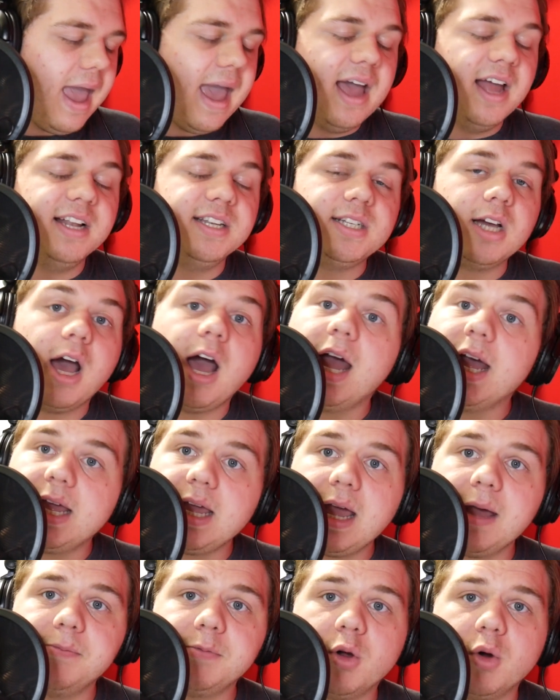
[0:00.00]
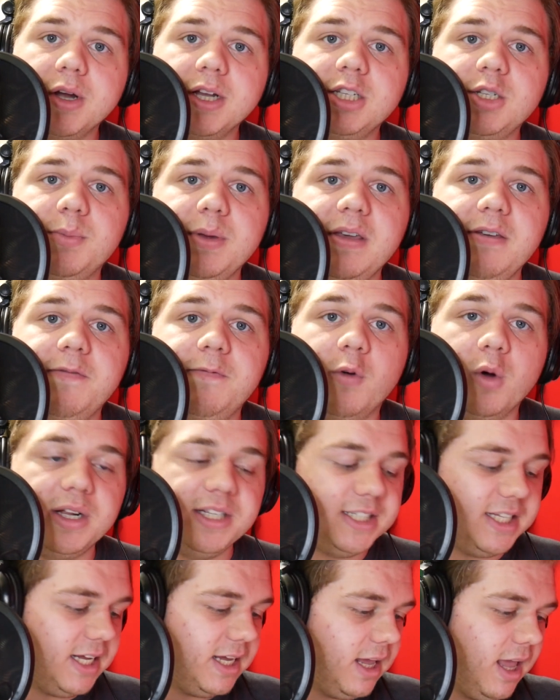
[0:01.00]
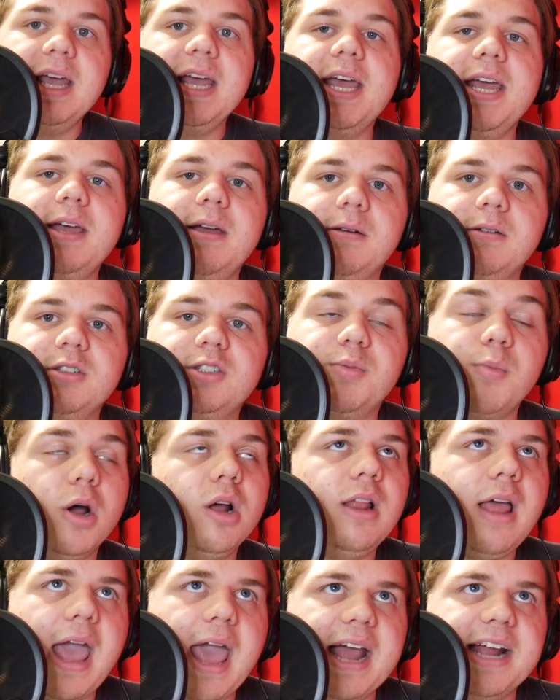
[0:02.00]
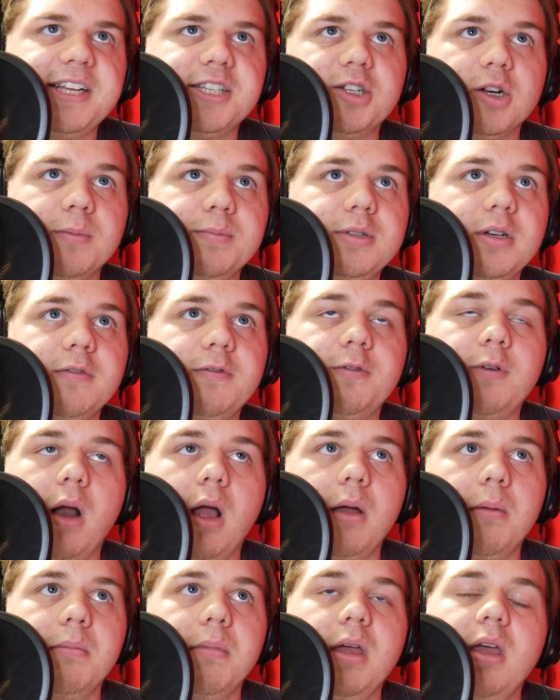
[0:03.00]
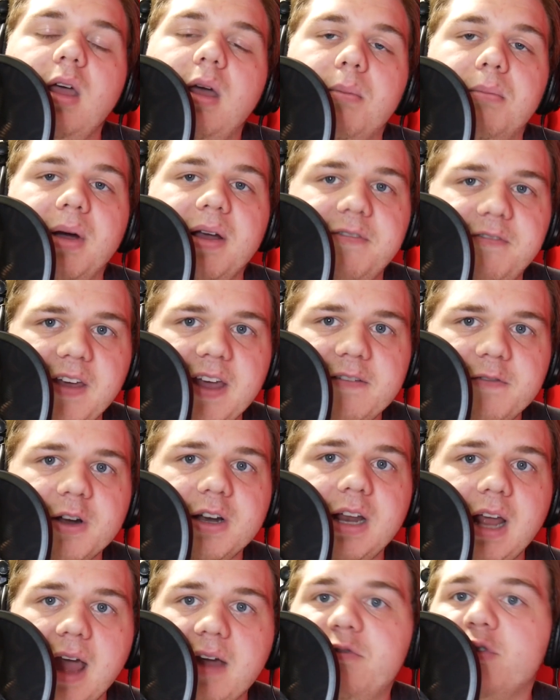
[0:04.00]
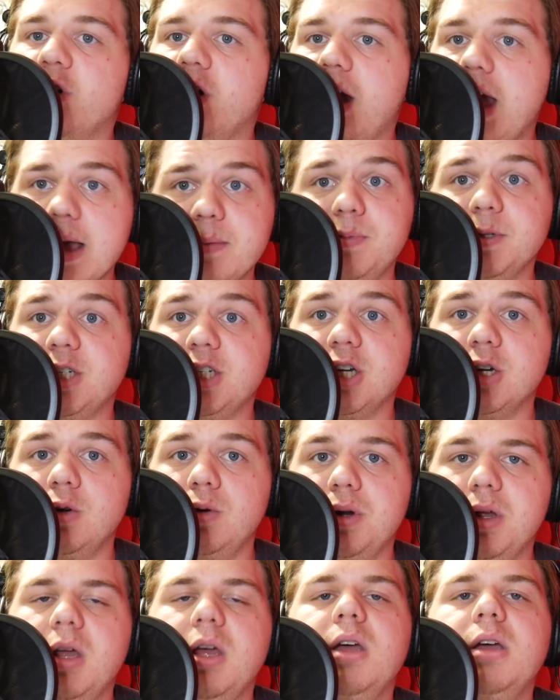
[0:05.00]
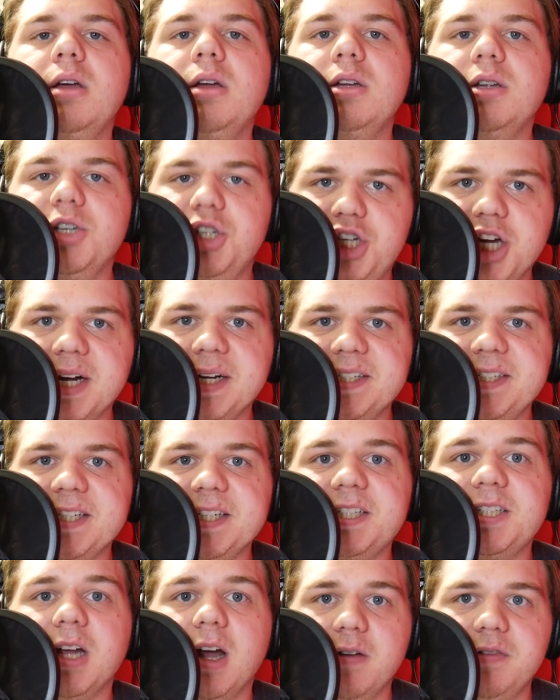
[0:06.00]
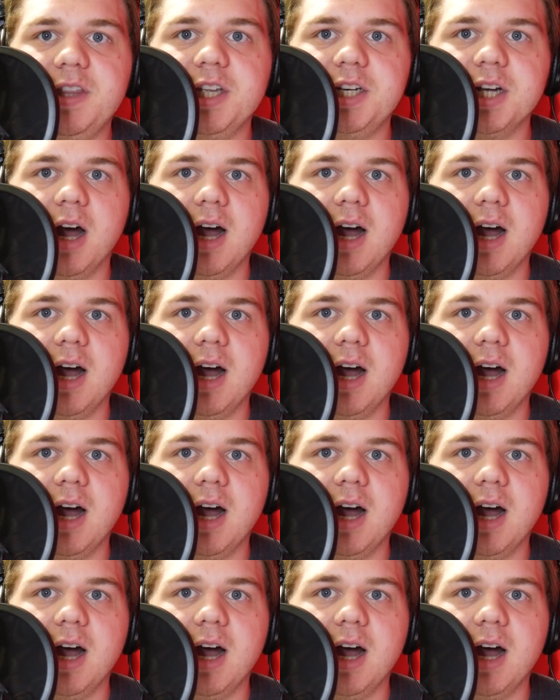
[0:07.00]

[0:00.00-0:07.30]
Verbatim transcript: and I am going to be voicing a small excerpt from my favorite ever episode, Genesis of the